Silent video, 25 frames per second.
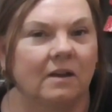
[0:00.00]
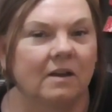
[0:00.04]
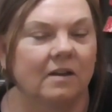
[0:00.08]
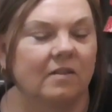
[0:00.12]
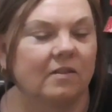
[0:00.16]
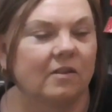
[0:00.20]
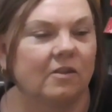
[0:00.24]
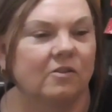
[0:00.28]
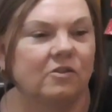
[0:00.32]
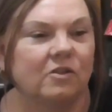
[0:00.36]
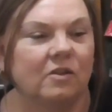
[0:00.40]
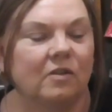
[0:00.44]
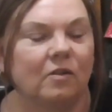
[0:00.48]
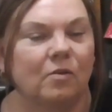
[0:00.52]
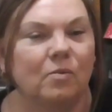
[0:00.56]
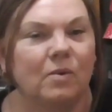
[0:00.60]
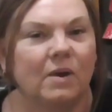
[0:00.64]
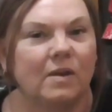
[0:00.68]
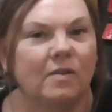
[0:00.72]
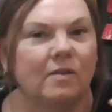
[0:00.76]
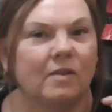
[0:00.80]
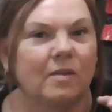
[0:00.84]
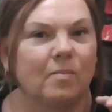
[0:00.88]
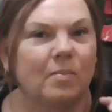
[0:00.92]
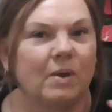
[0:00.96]
so she's
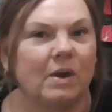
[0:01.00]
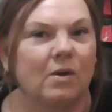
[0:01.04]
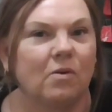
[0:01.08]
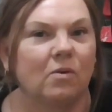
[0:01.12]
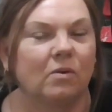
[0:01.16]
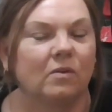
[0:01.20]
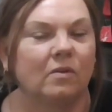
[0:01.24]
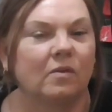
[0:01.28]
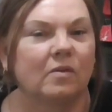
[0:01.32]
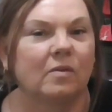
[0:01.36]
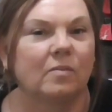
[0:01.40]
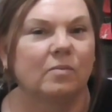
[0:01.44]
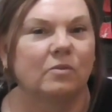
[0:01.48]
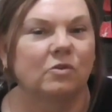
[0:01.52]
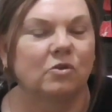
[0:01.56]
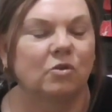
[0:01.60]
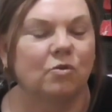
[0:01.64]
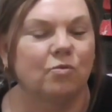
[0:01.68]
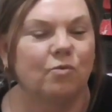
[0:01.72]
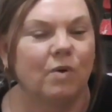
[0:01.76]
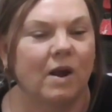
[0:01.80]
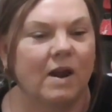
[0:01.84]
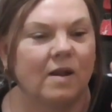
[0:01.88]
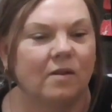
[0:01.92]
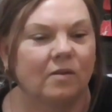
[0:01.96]
always sipping on some
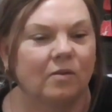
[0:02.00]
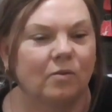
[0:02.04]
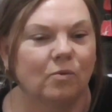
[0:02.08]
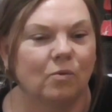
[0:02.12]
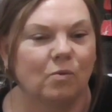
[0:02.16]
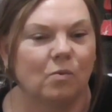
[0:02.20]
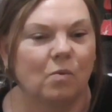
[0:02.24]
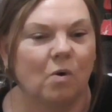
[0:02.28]
Shiraz or